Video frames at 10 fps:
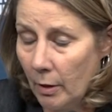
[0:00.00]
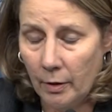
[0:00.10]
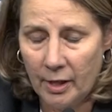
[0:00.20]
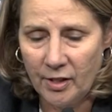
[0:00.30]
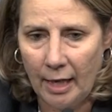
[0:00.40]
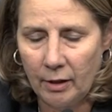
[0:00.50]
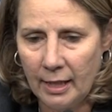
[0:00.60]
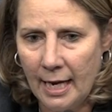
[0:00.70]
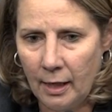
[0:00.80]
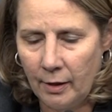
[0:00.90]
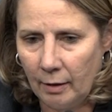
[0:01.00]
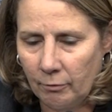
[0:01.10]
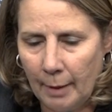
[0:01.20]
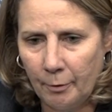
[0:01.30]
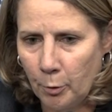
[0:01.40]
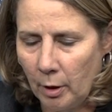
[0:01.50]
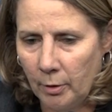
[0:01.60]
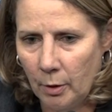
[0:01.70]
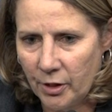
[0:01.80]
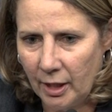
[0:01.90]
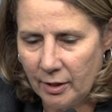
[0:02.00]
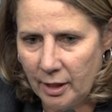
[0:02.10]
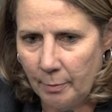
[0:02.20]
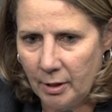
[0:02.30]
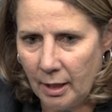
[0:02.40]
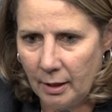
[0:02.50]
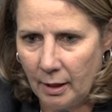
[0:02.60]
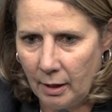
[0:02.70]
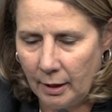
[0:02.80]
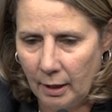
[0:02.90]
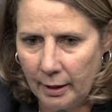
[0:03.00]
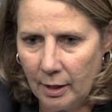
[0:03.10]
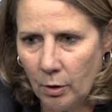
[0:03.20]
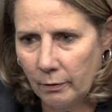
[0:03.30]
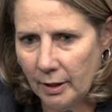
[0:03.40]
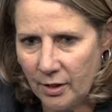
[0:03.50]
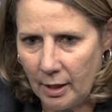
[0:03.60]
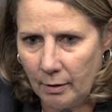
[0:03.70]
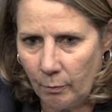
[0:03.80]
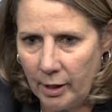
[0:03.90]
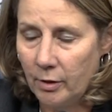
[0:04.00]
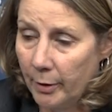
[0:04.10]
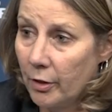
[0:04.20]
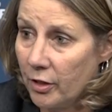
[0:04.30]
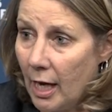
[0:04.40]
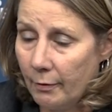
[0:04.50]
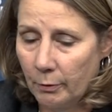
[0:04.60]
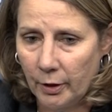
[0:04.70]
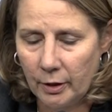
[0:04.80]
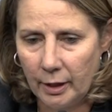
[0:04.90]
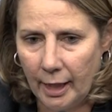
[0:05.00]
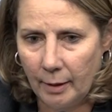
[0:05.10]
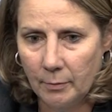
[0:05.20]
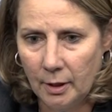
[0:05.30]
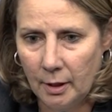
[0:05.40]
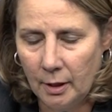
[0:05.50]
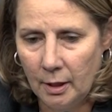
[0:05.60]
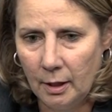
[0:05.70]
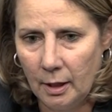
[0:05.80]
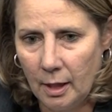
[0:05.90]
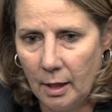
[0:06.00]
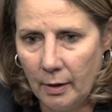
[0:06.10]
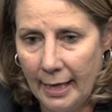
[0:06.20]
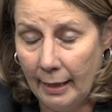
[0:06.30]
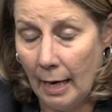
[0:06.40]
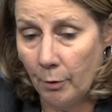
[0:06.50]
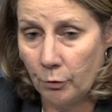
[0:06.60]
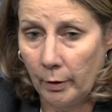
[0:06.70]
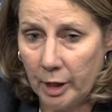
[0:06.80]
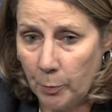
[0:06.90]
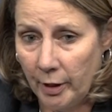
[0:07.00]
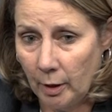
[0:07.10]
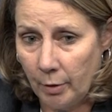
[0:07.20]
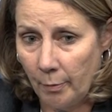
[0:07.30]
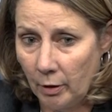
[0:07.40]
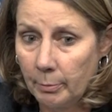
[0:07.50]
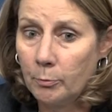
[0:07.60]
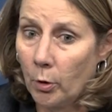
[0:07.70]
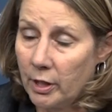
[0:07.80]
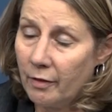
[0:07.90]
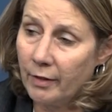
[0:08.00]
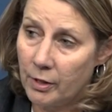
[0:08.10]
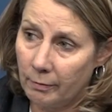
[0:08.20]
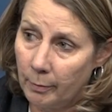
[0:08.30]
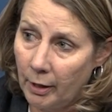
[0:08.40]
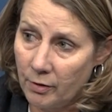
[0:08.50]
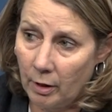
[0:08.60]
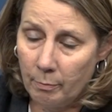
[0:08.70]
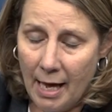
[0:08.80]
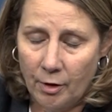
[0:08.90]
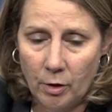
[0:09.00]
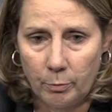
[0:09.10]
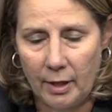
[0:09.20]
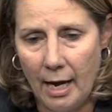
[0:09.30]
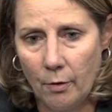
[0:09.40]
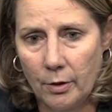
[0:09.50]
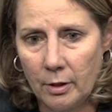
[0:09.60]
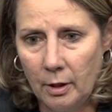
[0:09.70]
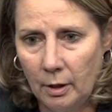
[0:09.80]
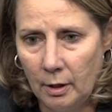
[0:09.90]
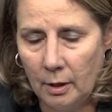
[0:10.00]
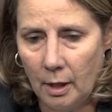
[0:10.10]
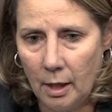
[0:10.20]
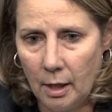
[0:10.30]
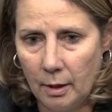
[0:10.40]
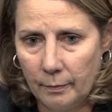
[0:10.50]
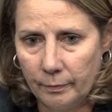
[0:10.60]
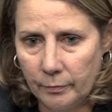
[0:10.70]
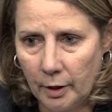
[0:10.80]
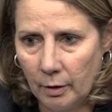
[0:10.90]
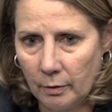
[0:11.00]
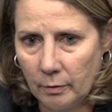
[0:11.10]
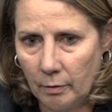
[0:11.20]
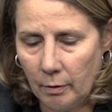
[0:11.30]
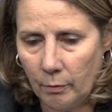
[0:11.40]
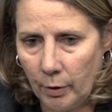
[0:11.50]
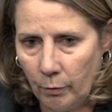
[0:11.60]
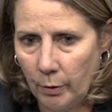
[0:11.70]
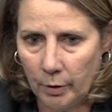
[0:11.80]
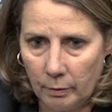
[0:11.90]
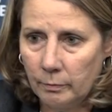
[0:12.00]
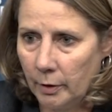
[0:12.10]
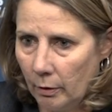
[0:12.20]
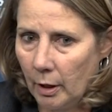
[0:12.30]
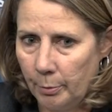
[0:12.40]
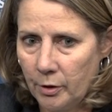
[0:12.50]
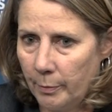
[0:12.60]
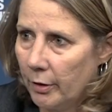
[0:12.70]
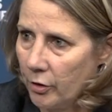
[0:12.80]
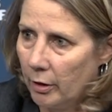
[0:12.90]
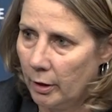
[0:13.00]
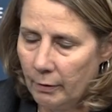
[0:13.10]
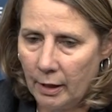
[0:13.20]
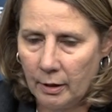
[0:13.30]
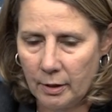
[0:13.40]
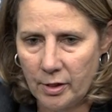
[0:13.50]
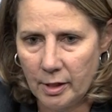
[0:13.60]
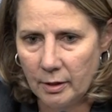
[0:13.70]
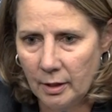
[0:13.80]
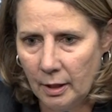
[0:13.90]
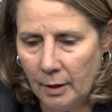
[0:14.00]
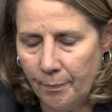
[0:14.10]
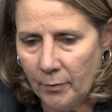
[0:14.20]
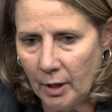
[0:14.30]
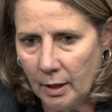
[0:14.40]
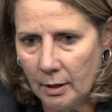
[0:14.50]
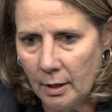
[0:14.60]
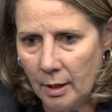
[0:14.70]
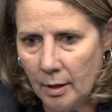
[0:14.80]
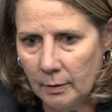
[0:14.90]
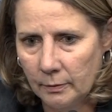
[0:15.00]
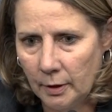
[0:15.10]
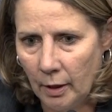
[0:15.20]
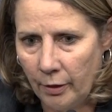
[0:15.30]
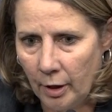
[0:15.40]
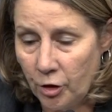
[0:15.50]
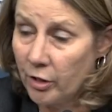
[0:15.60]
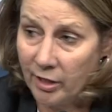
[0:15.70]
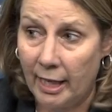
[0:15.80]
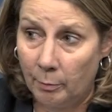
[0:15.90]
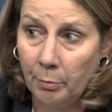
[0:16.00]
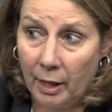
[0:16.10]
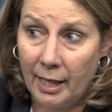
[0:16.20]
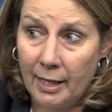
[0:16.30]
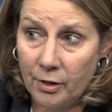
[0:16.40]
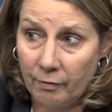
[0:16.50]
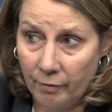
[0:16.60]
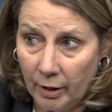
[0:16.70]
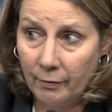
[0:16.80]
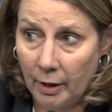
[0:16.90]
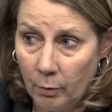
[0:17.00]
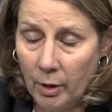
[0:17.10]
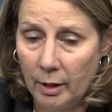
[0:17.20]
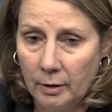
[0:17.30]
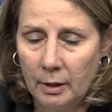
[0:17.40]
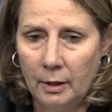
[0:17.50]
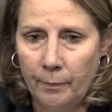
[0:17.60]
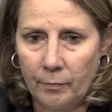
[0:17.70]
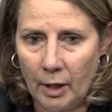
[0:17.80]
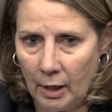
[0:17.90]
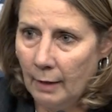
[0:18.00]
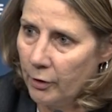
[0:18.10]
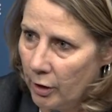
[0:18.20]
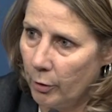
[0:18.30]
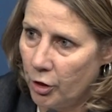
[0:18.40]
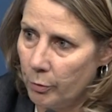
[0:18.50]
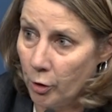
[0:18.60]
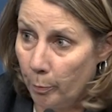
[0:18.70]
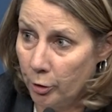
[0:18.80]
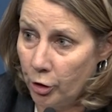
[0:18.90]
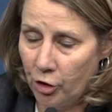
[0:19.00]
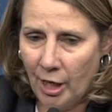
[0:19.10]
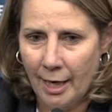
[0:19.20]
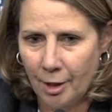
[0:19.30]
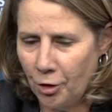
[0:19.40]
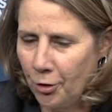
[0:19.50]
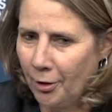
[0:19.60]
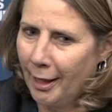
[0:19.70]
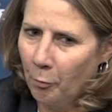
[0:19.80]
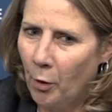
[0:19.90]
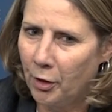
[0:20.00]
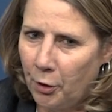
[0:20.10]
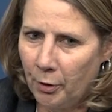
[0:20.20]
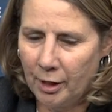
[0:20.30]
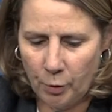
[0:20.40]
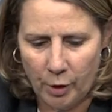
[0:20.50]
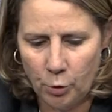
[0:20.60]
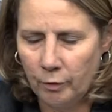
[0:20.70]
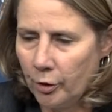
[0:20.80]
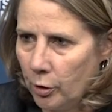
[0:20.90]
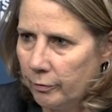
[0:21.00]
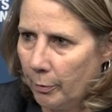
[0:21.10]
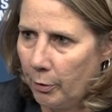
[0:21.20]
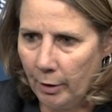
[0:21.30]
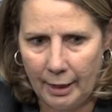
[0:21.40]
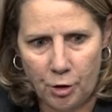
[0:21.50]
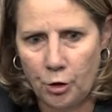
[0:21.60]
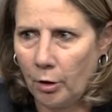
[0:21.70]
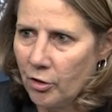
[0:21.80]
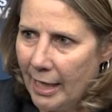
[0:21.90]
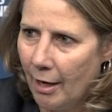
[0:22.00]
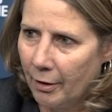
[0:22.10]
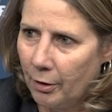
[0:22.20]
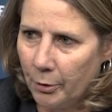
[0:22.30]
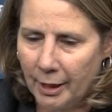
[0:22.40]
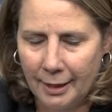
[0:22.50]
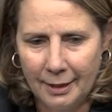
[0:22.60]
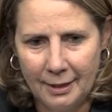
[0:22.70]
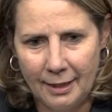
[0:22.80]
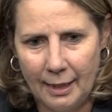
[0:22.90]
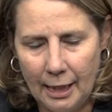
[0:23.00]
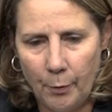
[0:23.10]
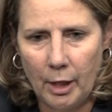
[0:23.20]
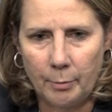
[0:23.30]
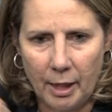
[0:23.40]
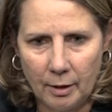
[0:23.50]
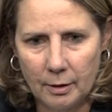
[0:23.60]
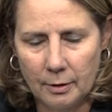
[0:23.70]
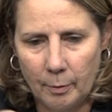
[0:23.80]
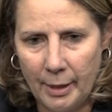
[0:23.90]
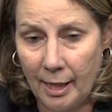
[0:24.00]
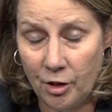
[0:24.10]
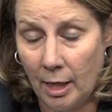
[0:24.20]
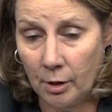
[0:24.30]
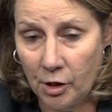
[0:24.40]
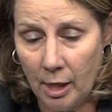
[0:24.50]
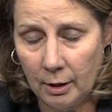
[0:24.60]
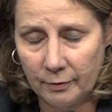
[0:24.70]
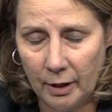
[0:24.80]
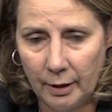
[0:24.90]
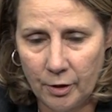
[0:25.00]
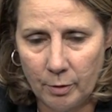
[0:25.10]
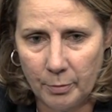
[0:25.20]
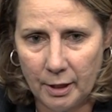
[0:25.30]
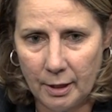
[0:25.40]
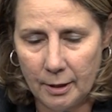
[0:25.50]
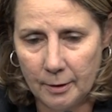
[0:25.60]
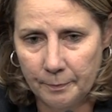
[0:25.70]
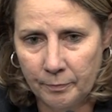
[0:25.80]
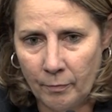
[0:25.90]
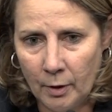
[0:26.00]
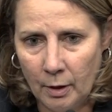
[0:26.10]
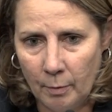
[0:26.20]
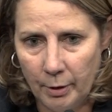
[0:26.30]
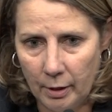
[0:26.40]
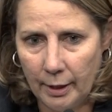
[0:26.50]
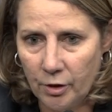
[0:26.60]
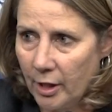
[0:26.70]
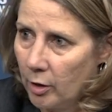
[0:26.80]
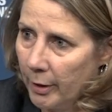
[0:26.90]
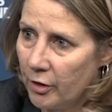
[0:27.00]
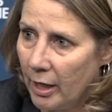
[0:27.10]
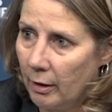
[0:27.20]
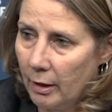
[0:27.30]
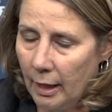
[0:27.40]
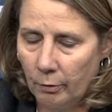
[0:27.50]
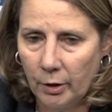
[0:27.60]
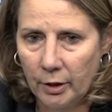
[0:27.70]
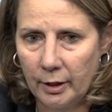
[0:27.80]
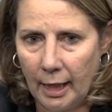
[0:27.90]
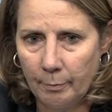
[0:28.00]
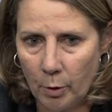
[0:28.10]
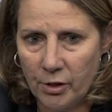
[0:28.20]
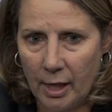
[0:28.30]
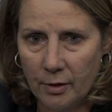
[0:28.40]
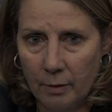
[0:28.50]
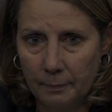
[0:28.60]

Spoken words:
Oh, exactly that. I think right before the ball was getting tipped, I think I leaned over and said, we need Demiris to have a really good game. And I was really speaking probably a little bit more defensively because of the matchup with Howard. You know, we were, you know, going to put Demiris on her rather than Sill. And, you know, I thought she stayed in plays very, very well. And then obviously when she was open, she shot it. She turned down 1-3. She went 2-for-2 from three, and then she turns down a three. And then we ended up getting a bad shot or a shot clock violation. But like you said, Demiris had a really good game, both sides.